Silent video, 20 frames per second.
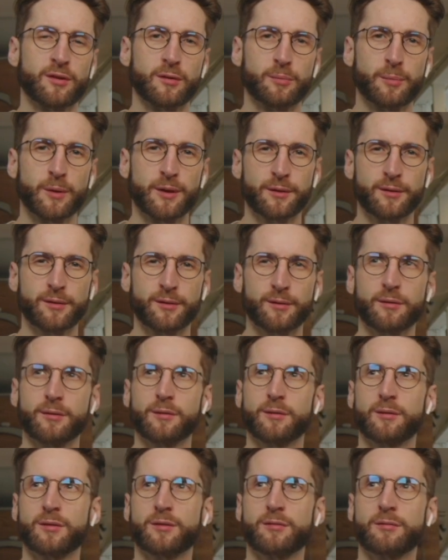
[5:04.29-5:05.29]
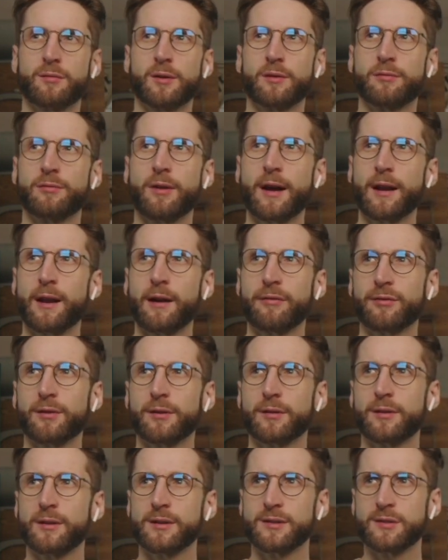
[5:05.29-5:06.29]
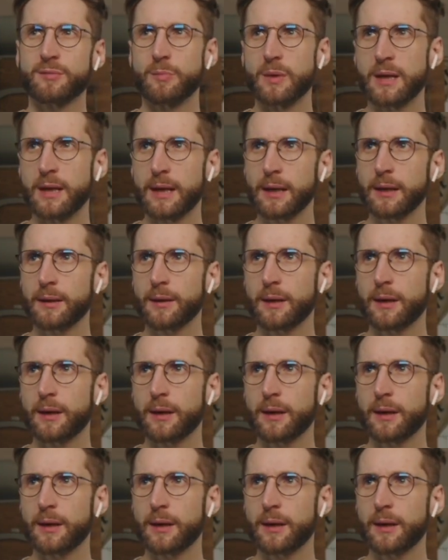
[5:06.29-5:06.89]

because right after this meeting